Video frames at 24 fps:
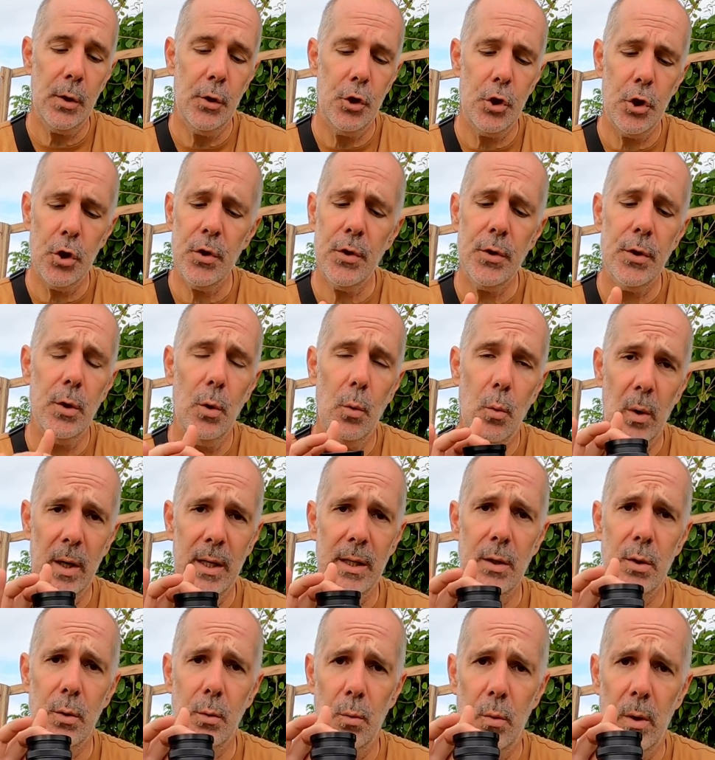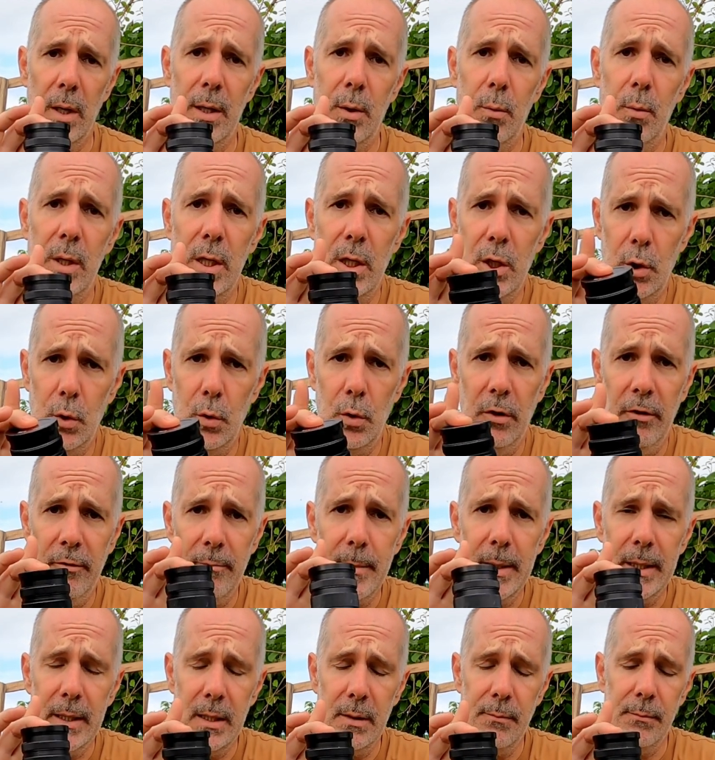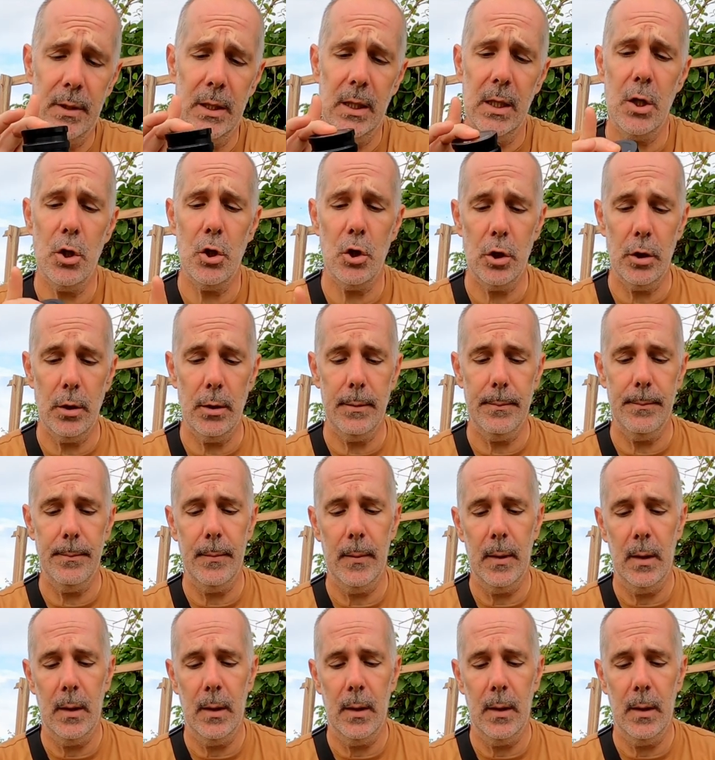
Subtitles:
just the 1:1 ratio of magnification.